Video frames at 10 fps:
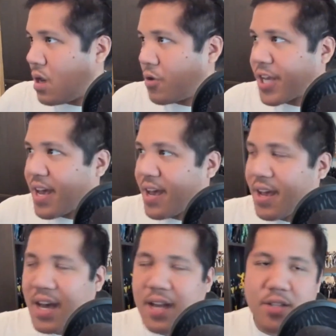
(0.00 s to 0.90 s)

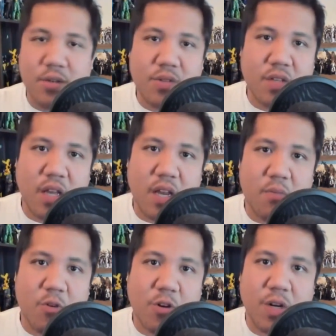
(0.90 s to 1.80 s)
Okay, I don't see any
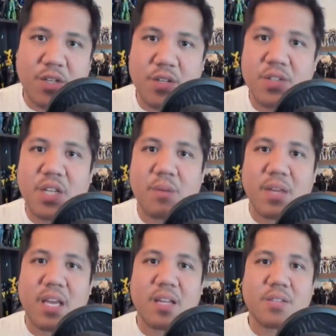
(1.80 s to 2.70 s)
more questions
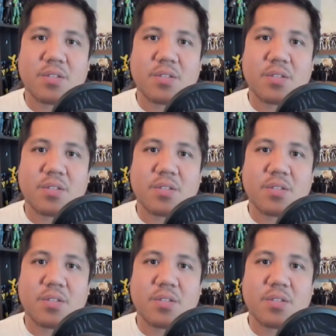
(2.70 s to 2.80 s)
coming in,